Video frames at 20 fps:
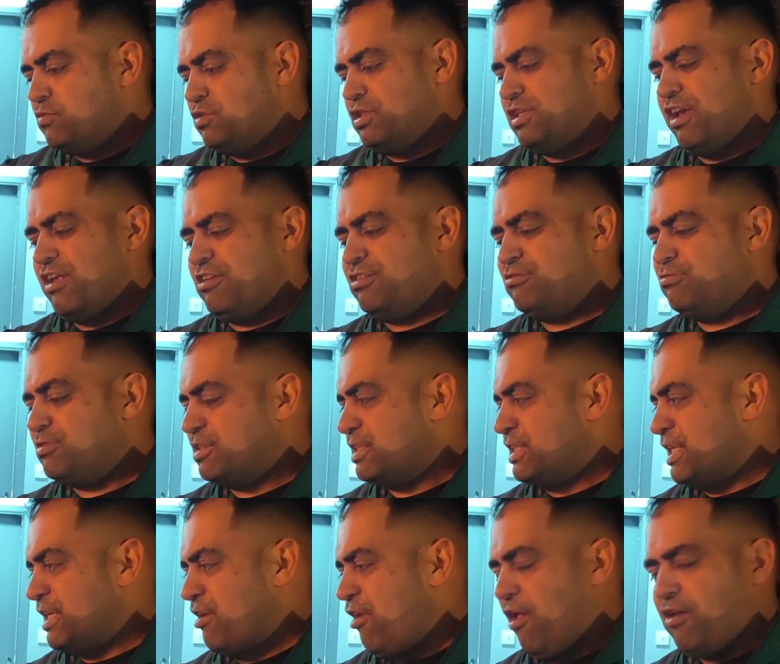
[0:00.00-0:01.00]
Yeah, this one's
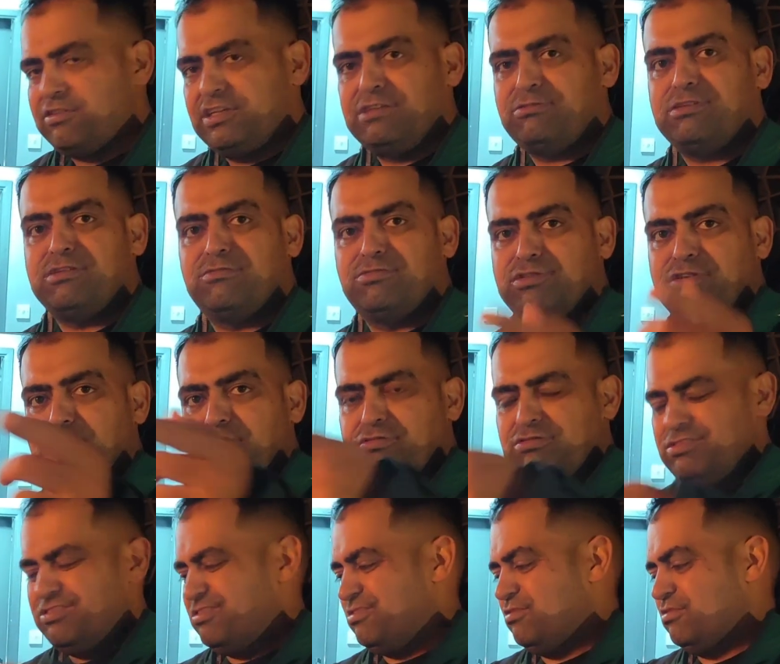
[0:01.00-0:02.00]
uh, this one's for
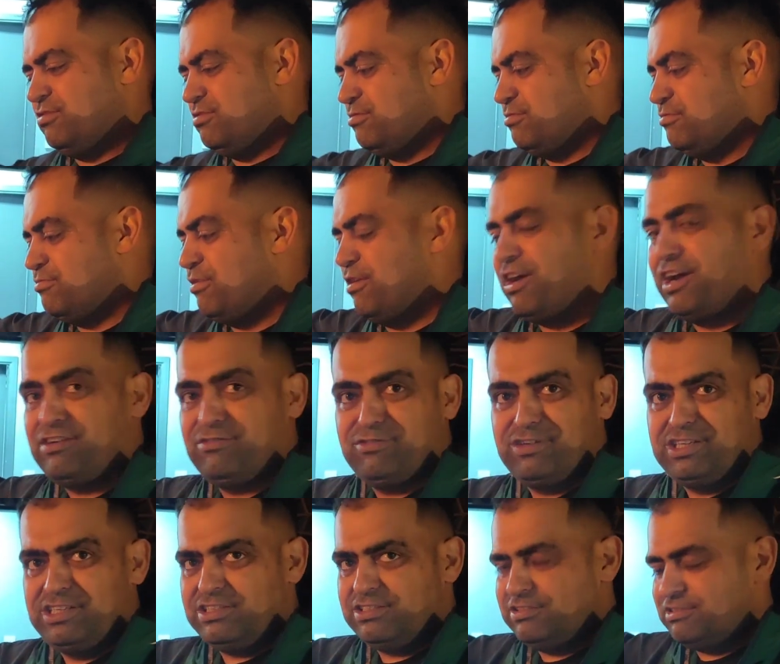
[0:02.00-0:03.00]
you, for
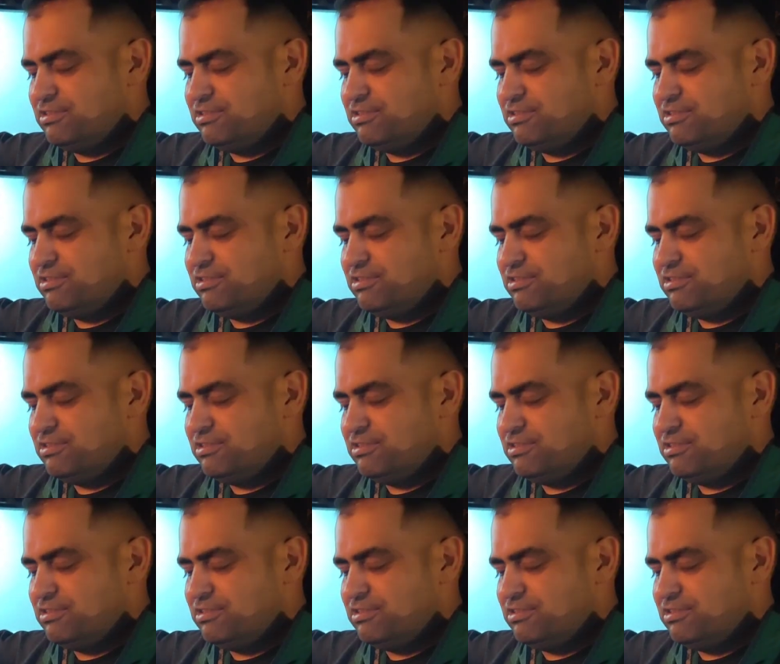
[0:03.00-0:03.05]
lightweight.